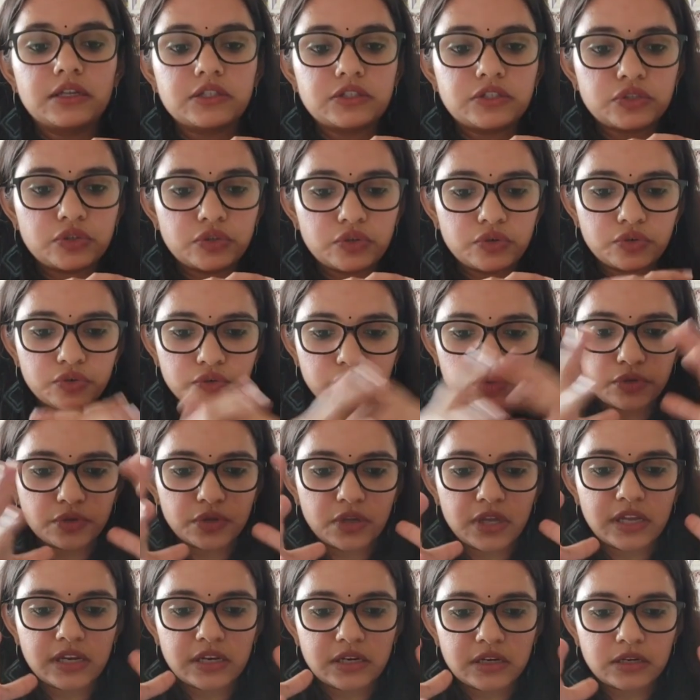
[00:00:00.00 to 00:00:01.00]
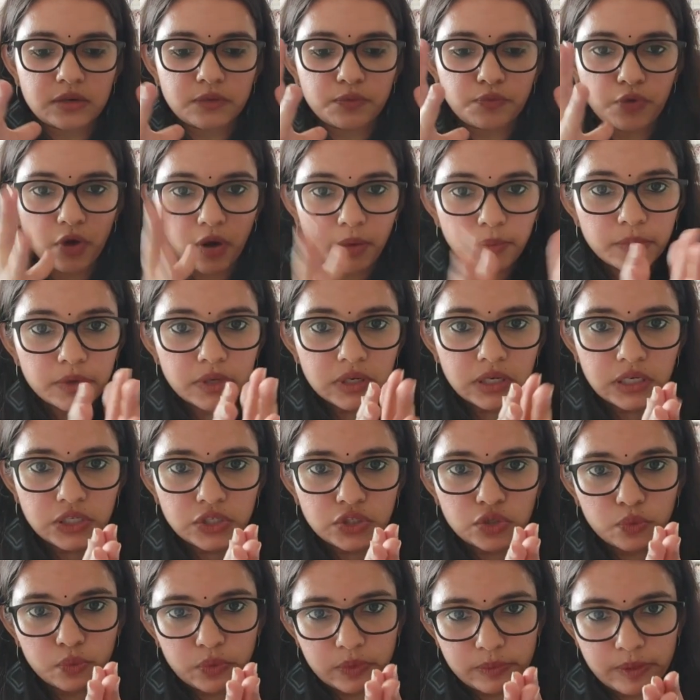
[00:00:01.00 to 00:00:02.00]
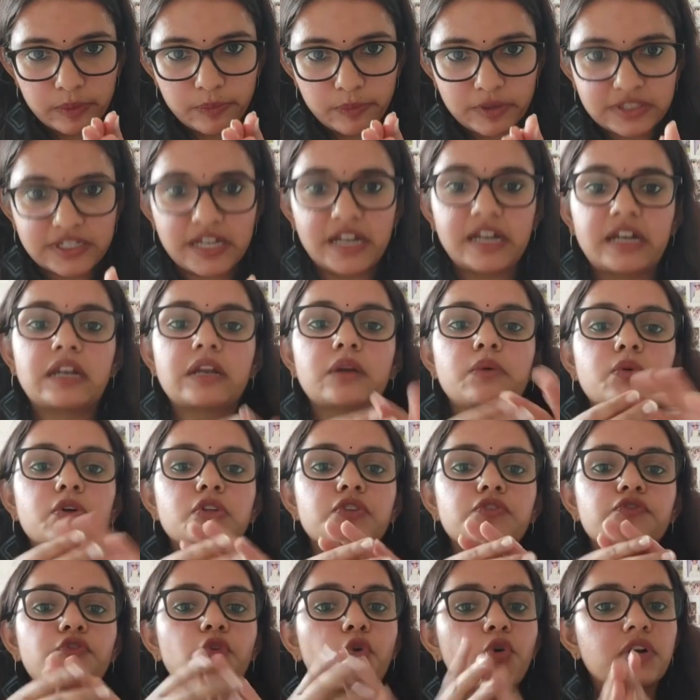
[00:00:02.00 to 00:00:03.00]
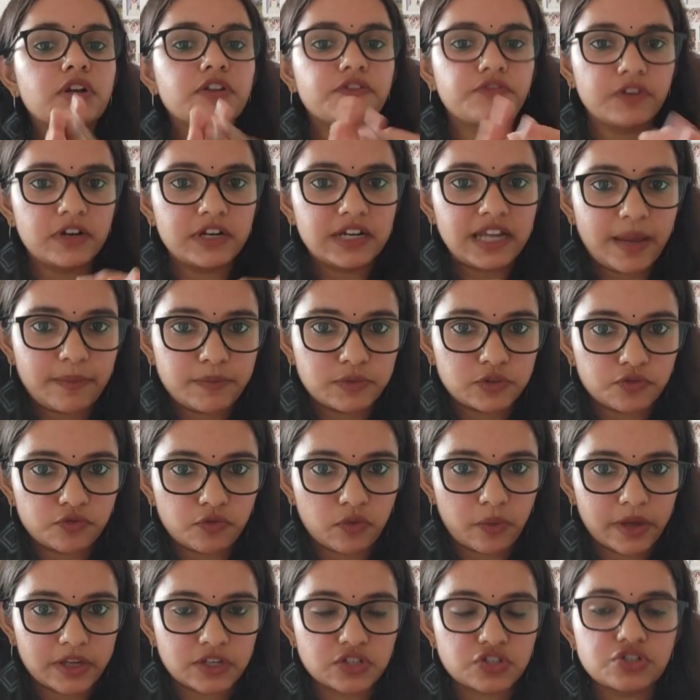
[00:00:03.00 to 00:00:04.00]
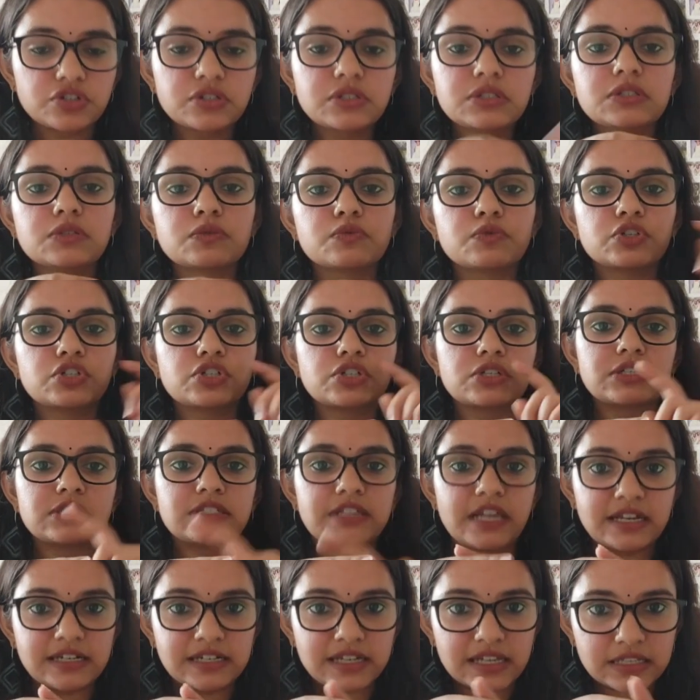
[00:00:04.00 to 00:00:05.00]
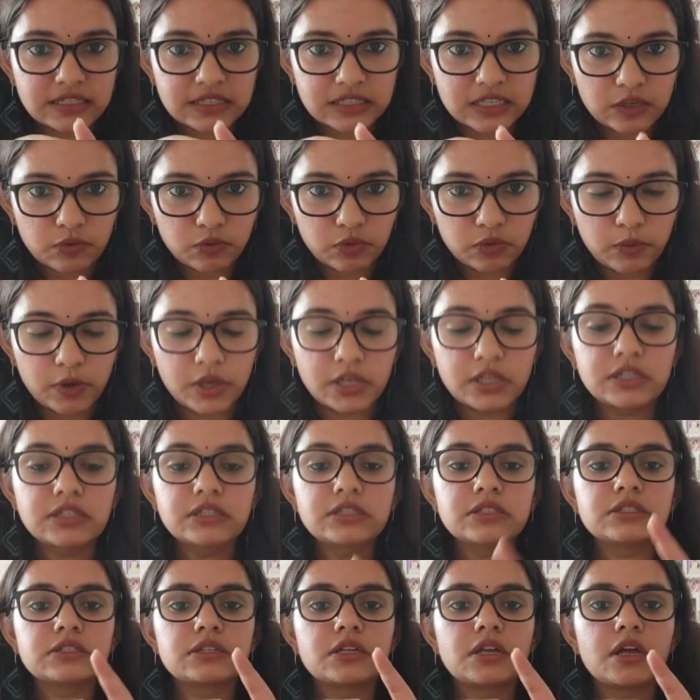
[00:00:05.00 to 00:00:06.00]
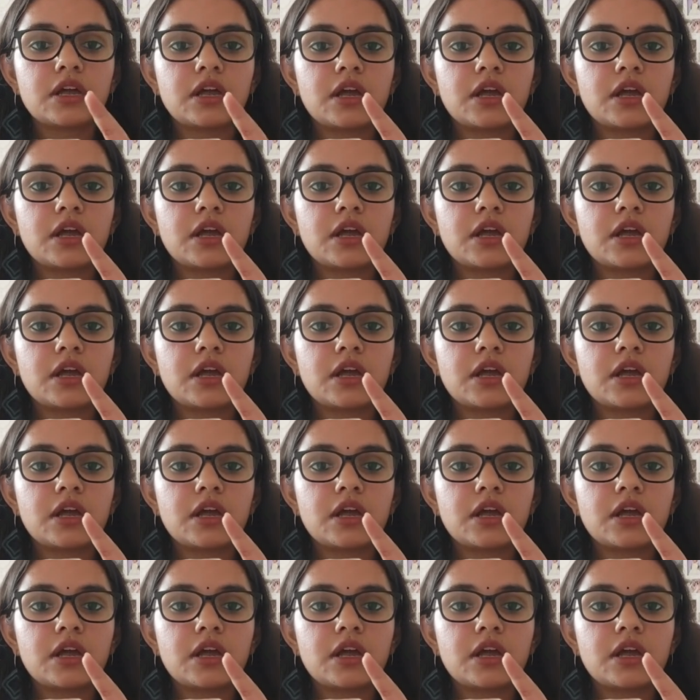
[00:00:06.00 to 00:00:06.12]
So in verbal, you will be presented with 4 different types of questions, which is sentence equivalence,